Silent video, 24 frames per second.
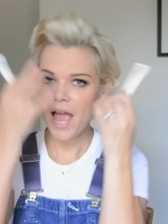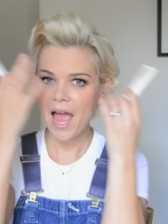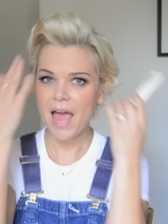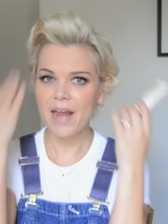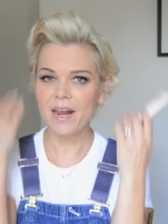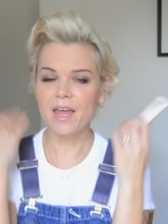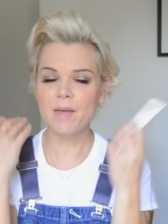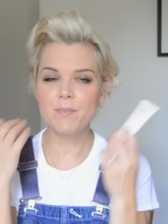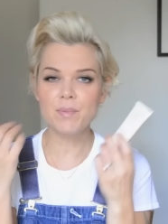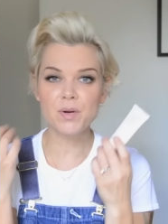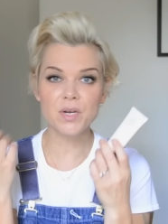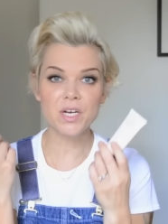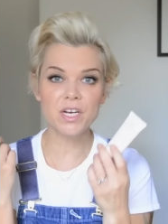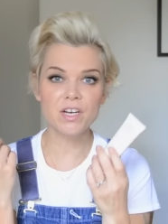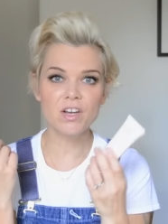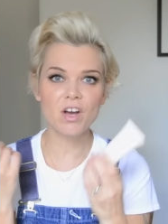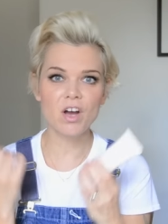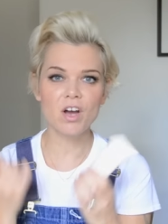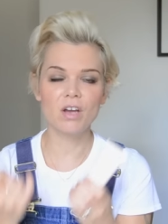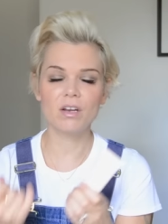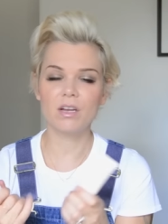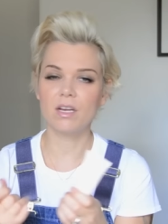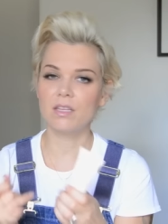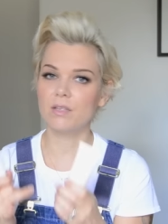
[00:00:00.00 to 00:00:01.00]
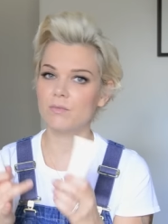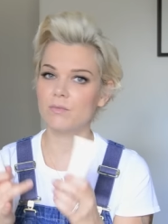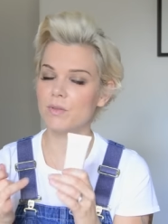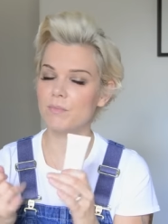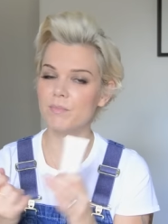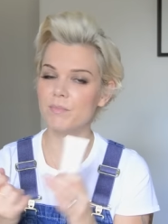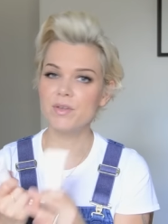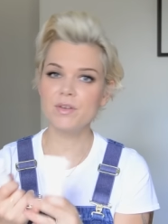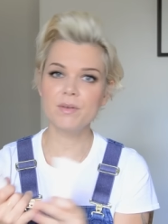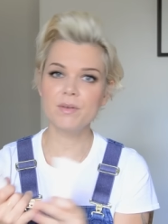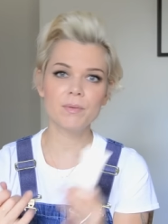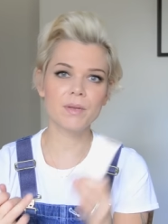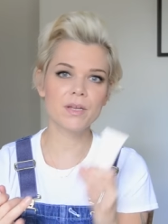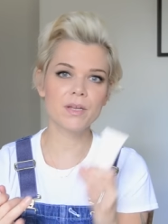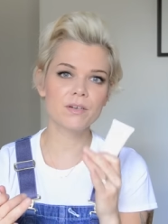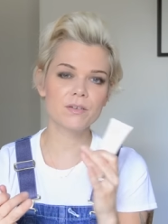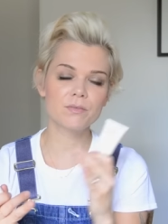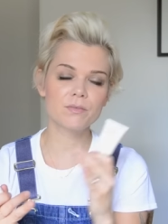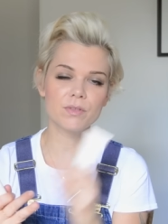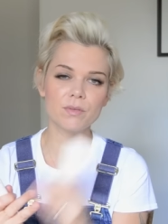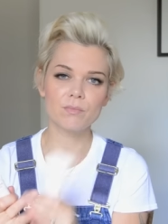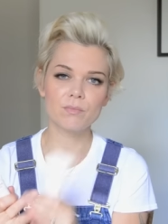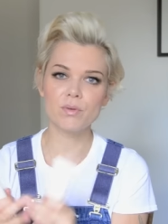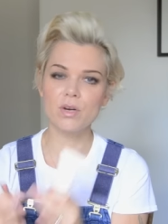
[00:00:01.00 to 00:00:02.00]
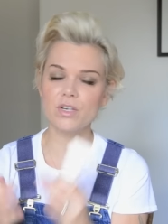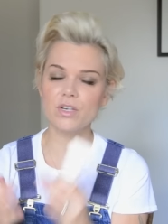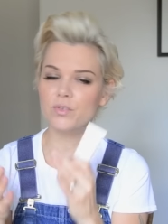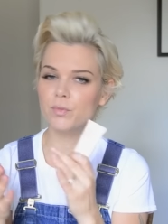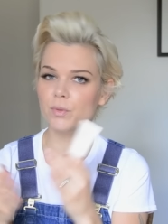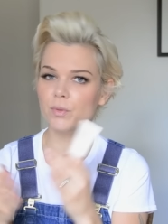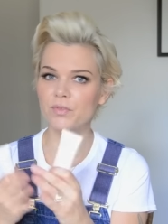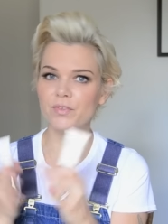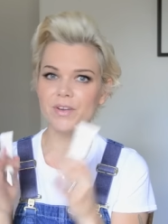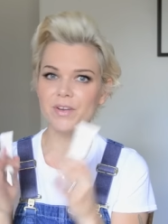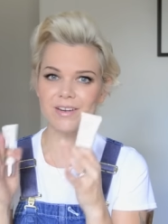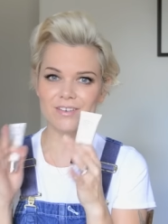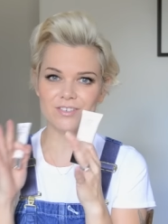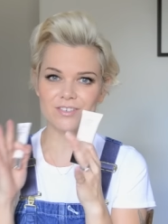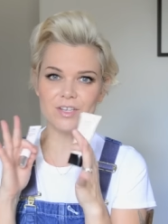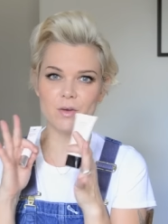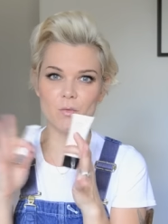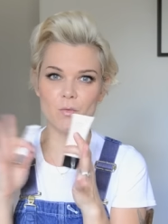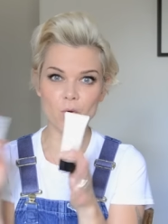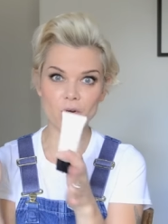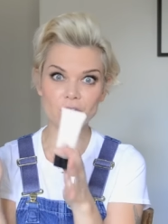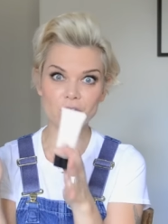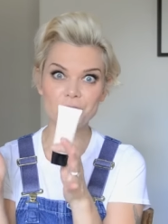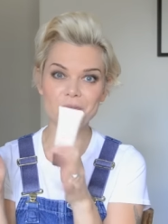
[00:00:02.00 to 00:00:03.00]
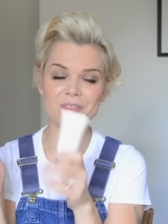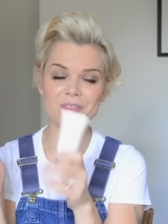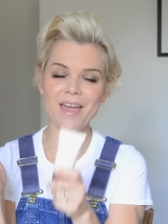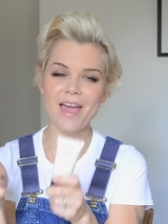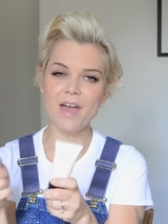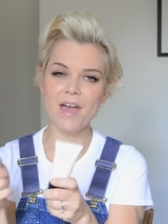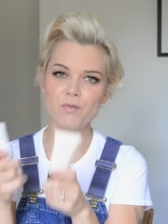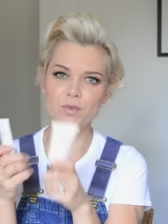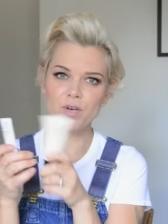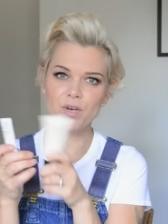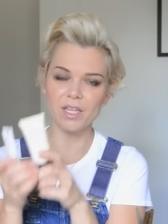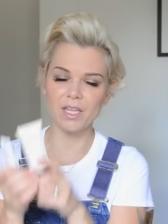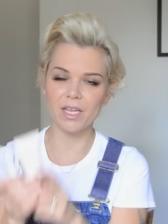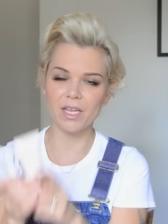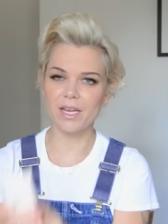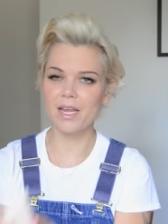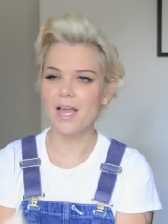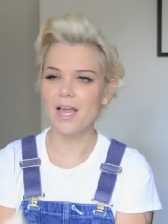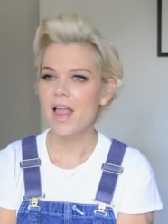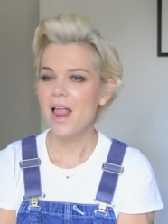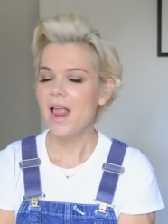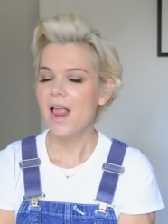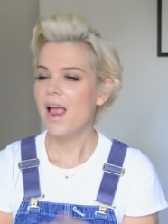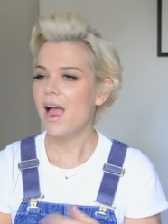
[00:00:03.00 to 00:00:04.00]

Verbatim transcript: and I put it on either with a beauty blender, with a brush, with fingers, it works with everything.